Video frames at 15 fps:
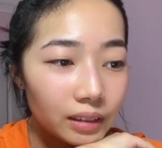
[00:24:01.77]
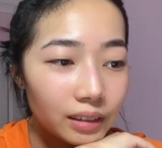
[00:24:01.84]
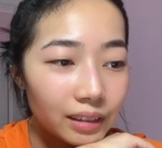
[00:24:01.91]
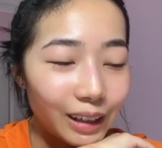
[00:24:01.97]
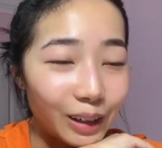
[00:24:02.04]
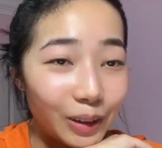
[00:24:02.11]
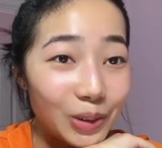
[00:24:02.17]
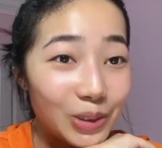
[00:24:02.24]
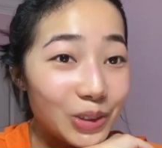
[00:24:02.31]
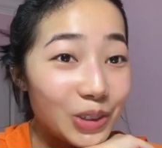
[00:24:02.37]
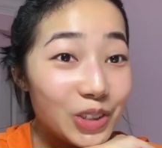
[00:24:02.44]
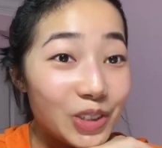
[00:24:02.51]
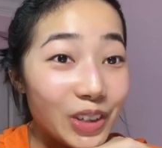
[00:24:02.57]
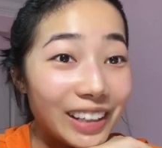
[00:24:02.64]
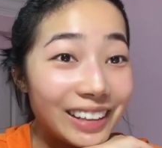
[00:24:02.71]
are also
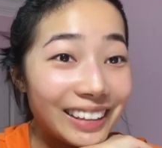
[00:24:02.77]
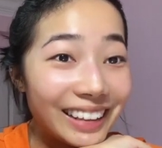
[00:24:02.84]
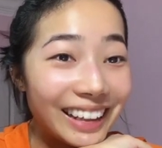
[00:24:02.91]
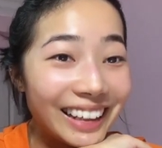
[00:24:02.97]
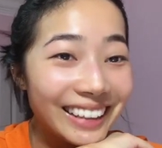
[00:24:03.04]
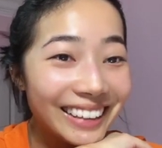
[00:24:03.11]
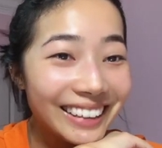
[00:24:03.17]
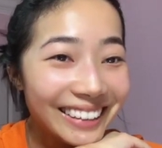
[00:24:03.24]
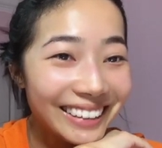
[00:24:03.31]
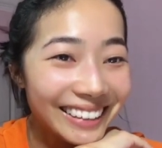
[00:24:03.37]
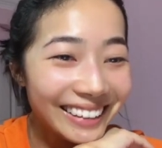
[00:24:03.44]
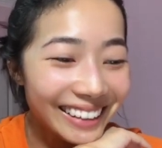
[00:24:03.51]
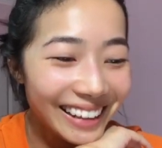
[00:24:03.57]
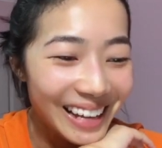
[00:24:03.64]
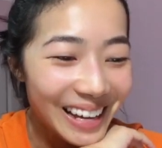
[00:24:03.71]
struggling.
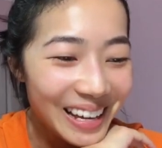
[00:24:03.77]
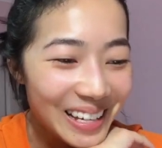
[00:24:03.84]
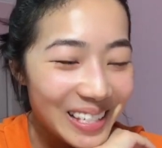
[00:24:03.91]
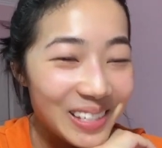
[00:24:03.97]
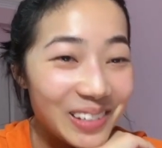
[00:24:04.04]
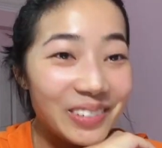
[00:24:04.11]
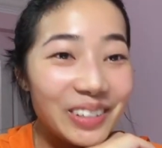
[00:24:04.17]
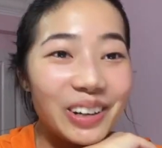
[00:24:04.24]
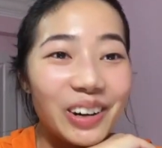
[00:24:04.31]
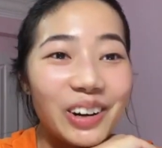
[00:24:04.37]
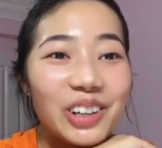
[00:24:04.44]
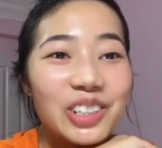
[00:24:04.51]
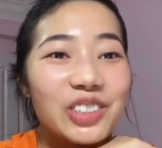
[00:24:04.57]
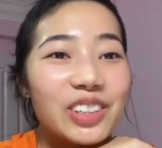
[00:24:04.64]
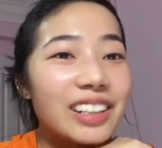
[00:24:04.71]
So we
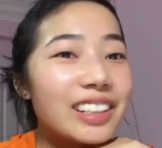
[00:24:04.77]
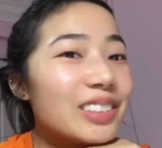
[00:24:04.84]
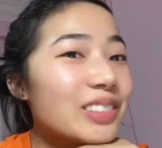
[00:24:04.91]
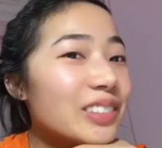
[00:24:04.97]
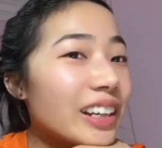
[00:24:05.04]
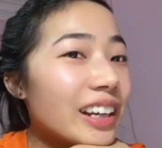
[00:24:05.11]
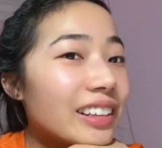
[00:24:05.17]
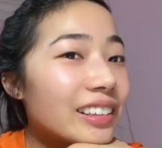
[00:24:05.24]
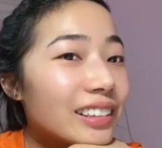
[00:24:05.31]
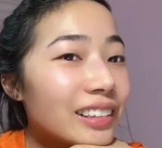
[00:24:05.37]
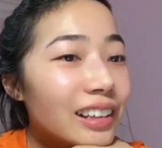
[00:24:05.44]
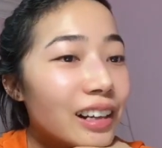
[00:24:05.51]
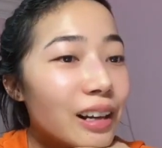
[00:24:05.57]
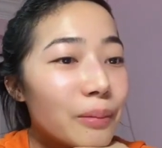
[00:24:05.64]
all struggled together,